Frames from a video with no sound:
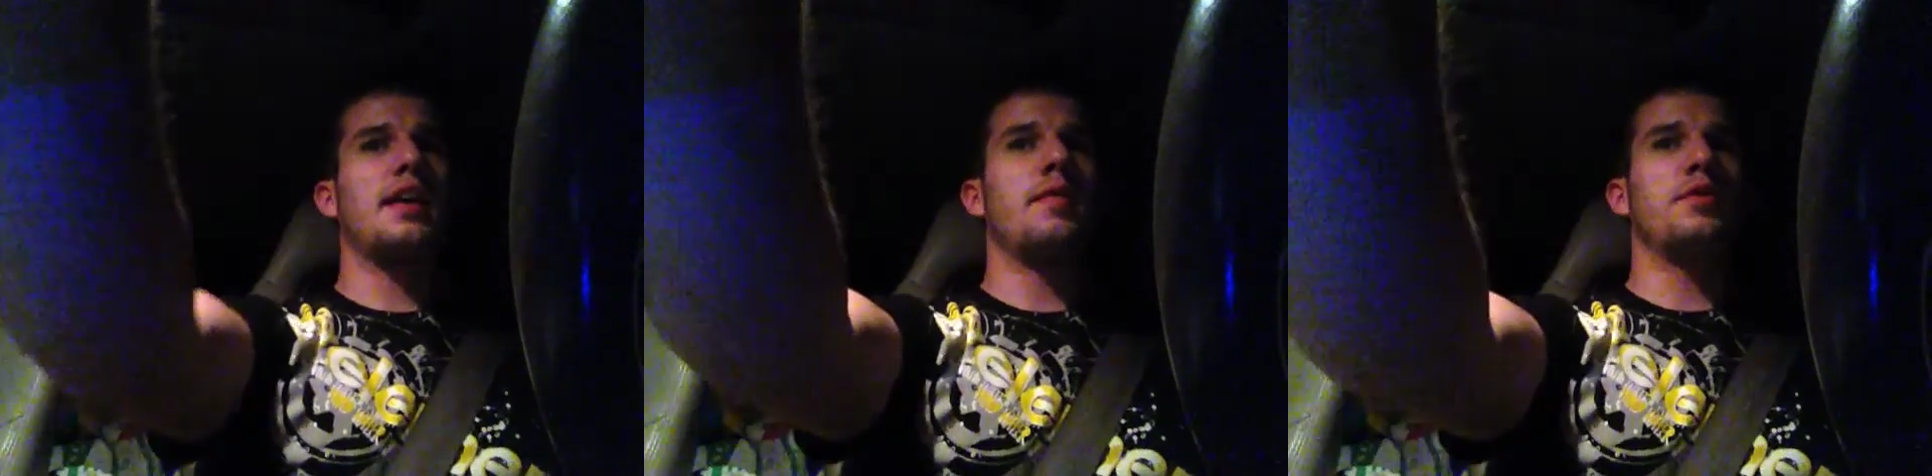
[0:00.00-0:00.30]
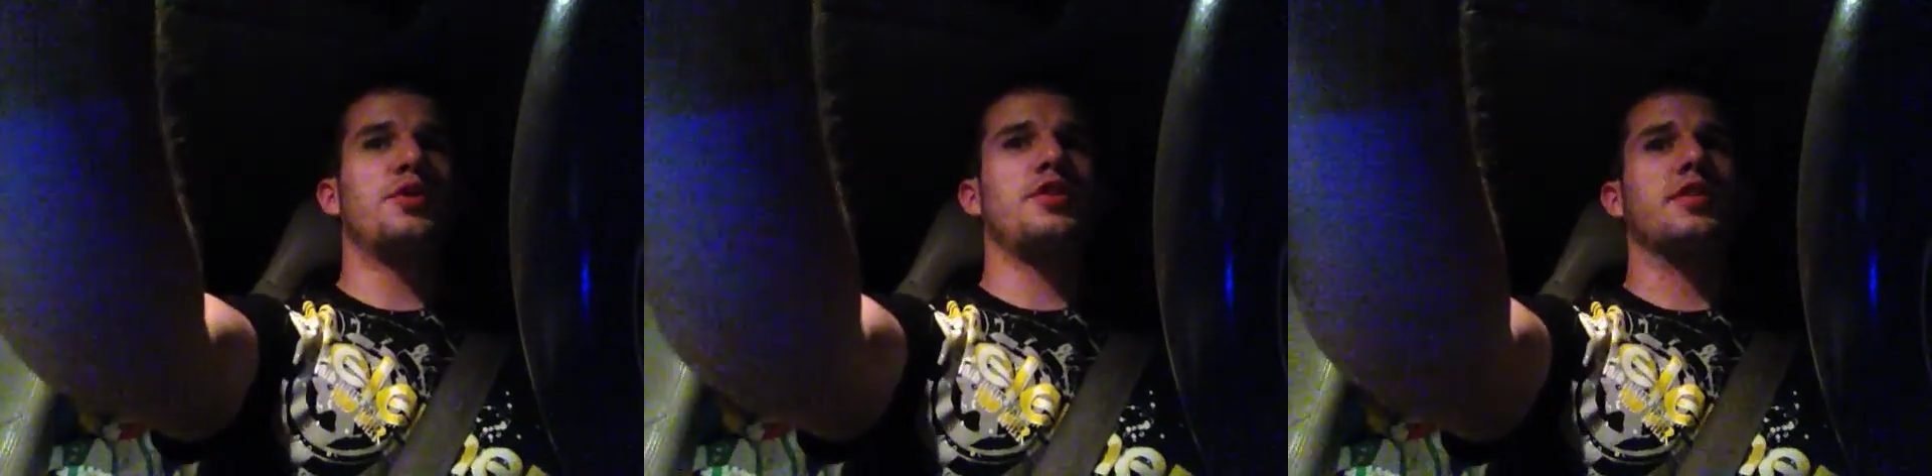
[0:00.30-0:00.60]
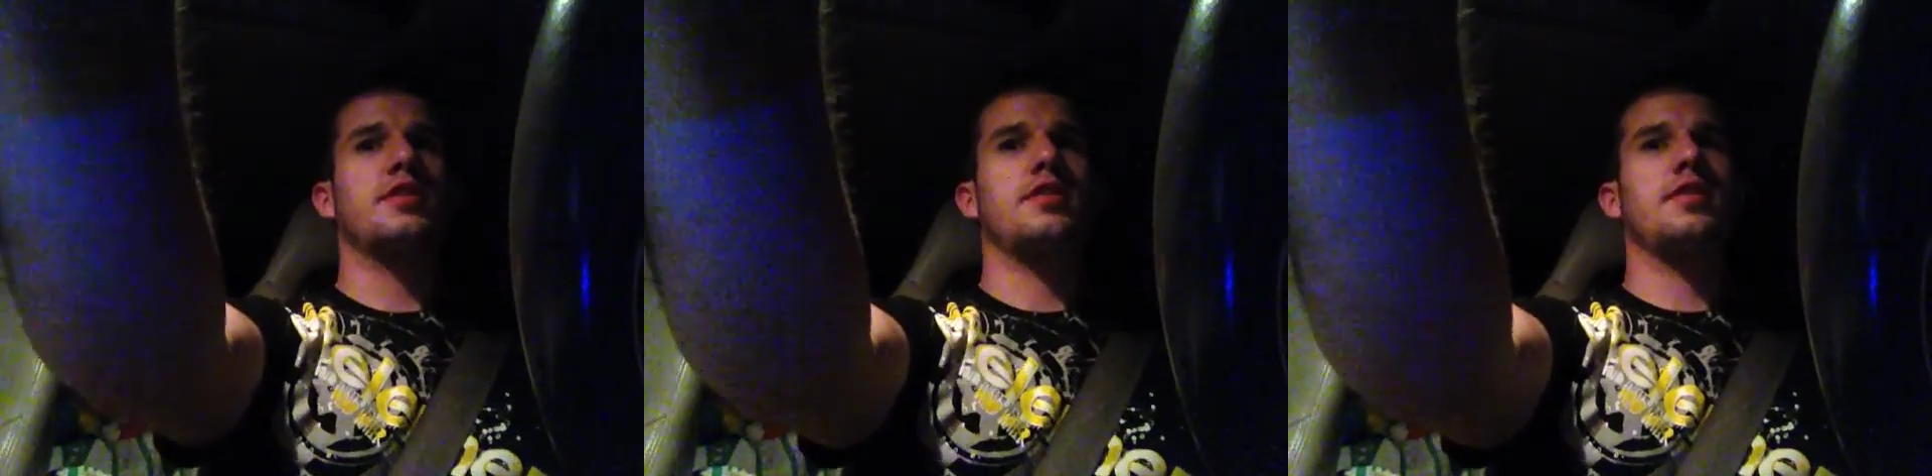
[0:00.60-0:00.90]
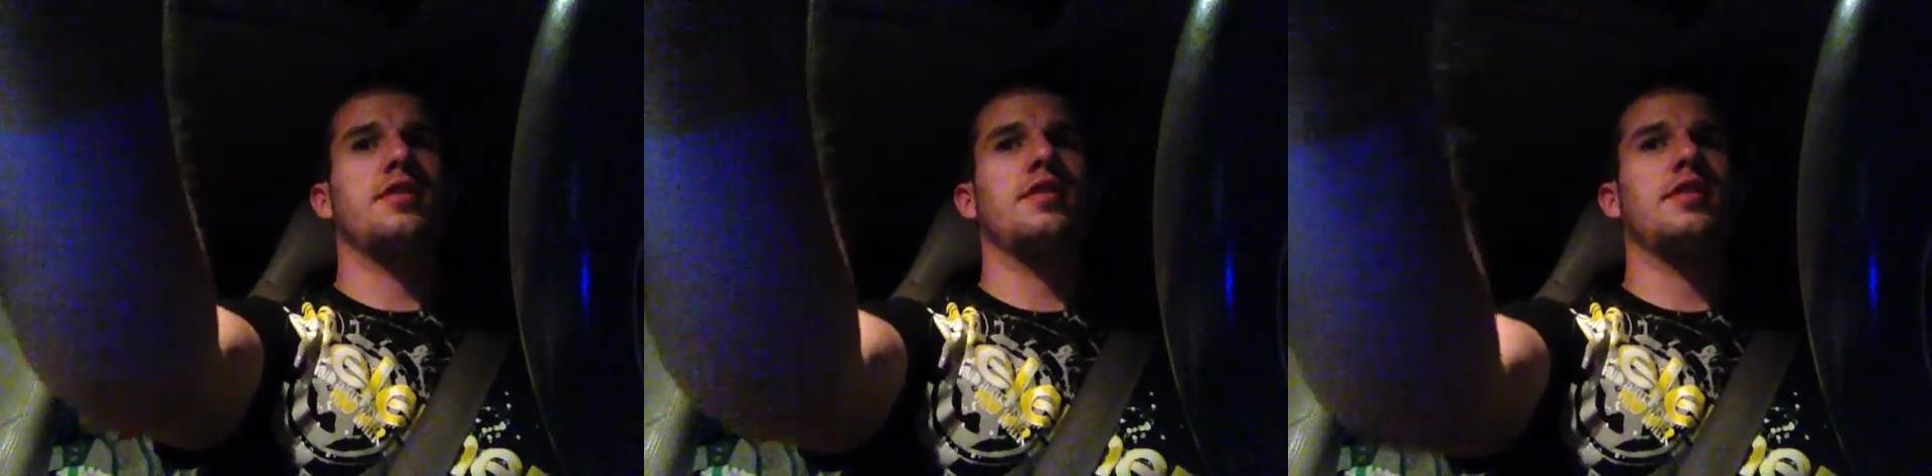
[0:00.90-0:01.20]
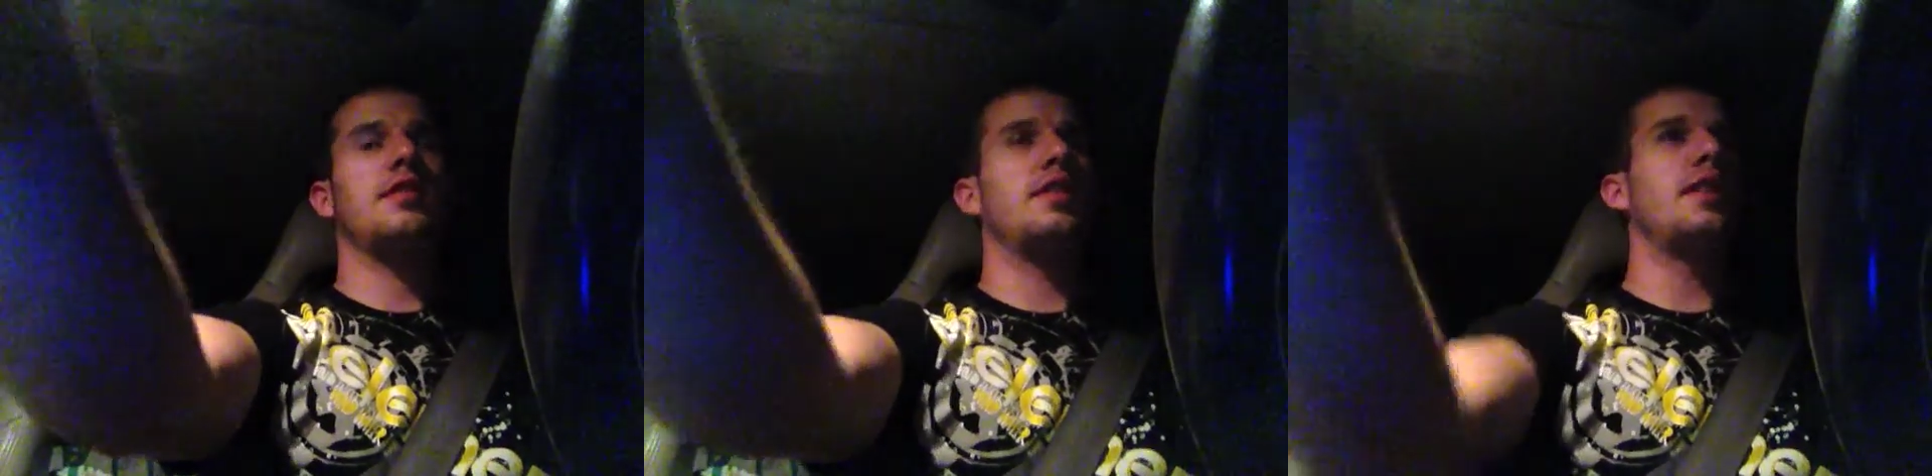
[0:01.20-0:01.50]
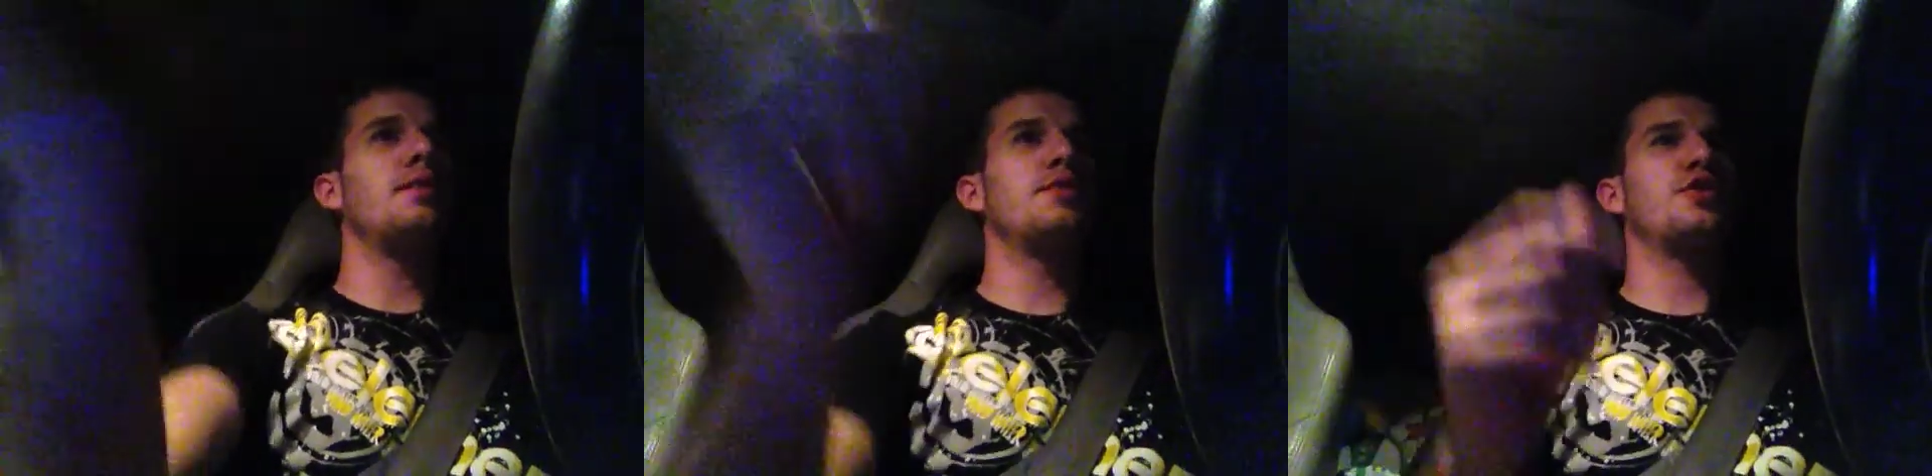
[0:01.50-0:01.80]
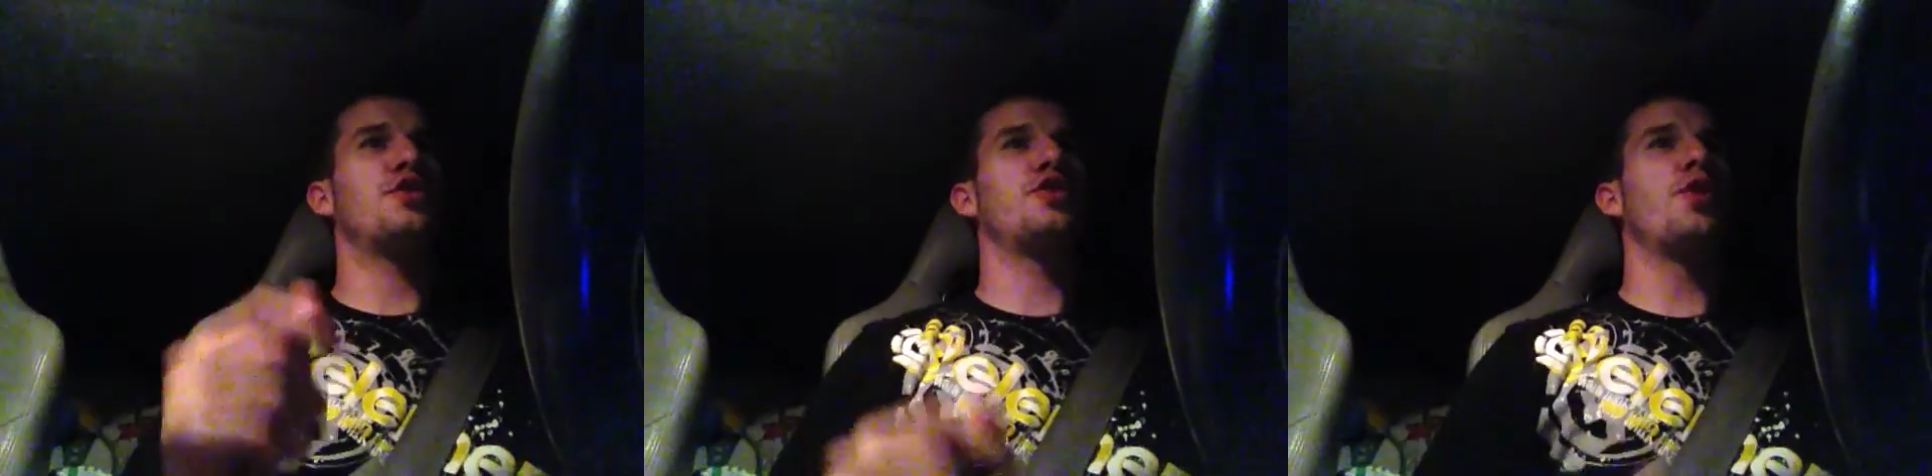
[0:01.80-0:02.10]
it was just
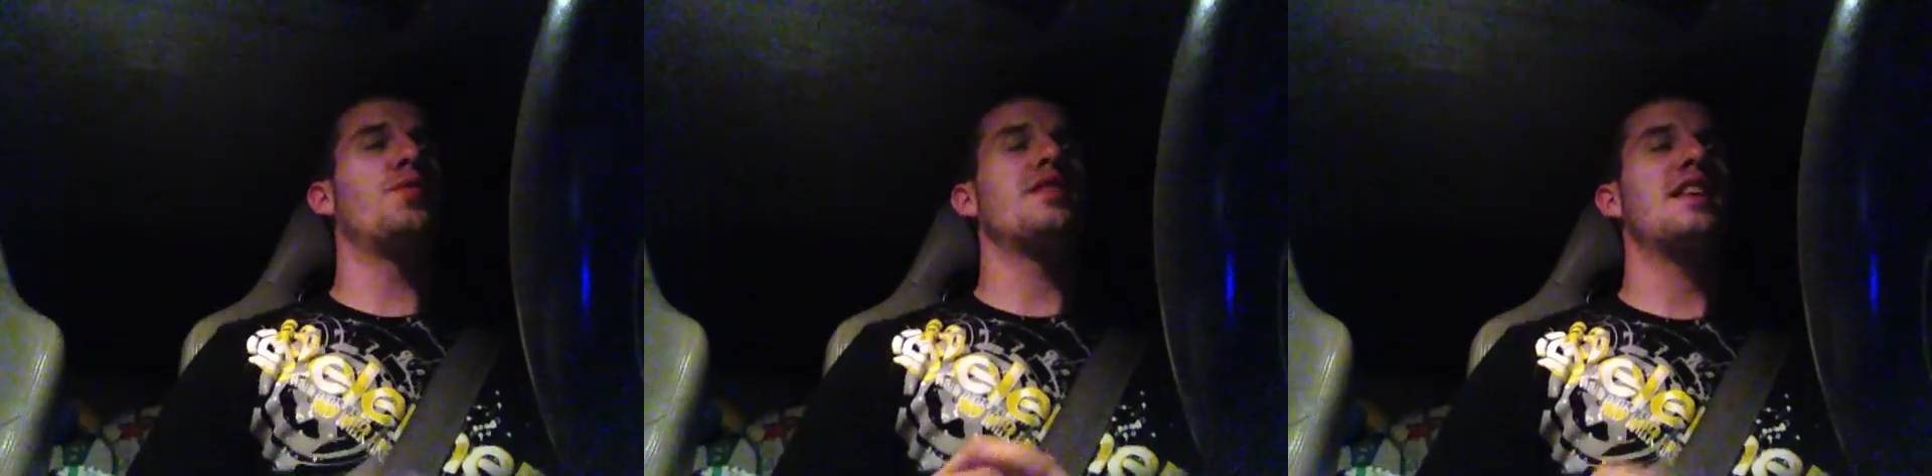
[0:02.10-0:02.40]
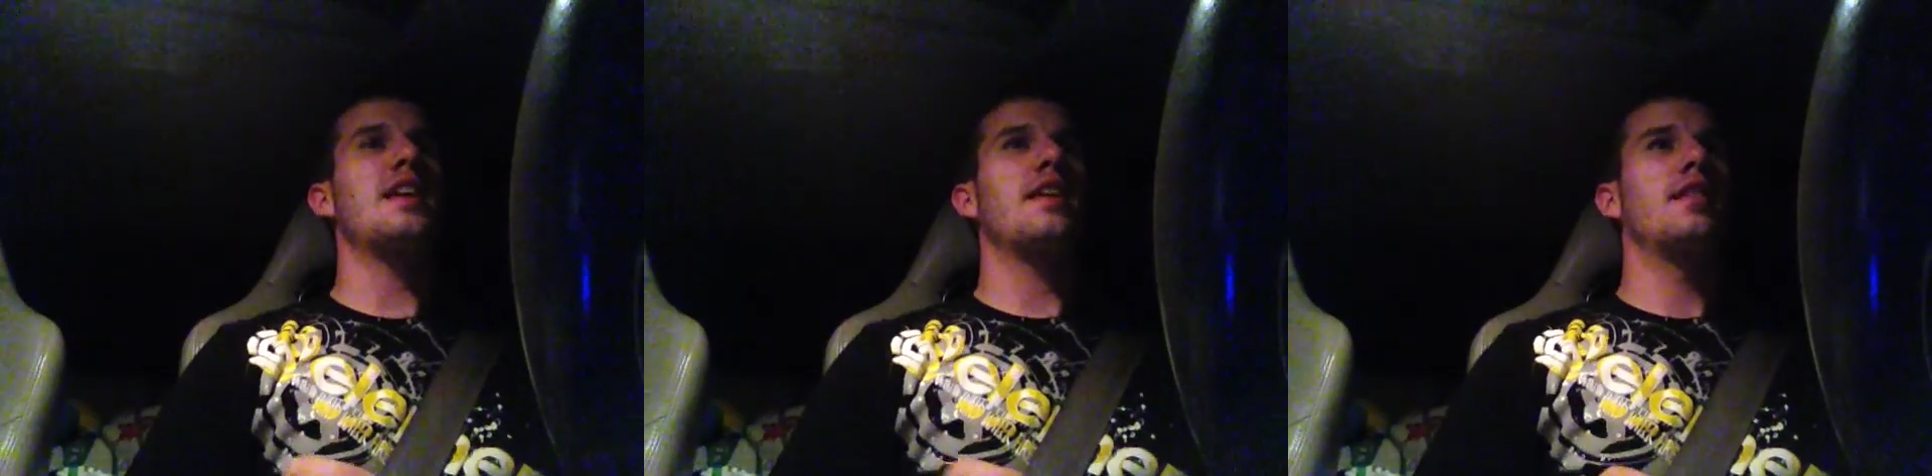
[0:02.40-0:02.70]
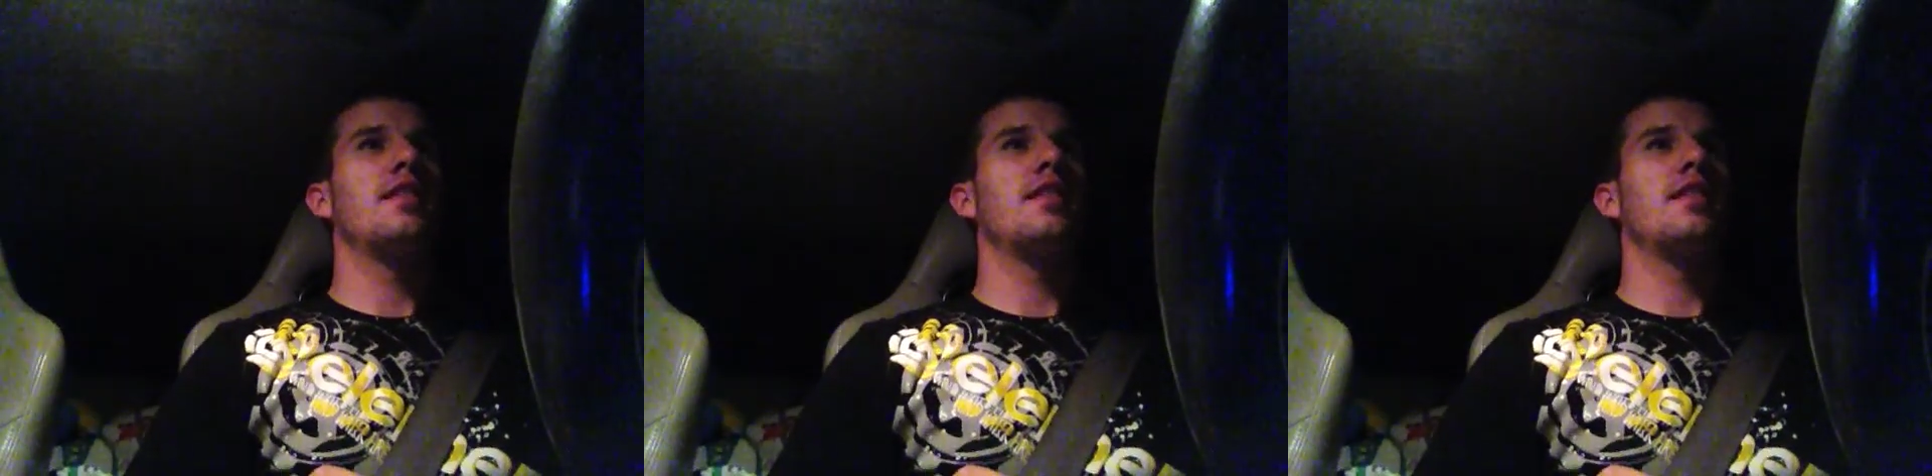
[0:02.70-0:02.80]
so neat.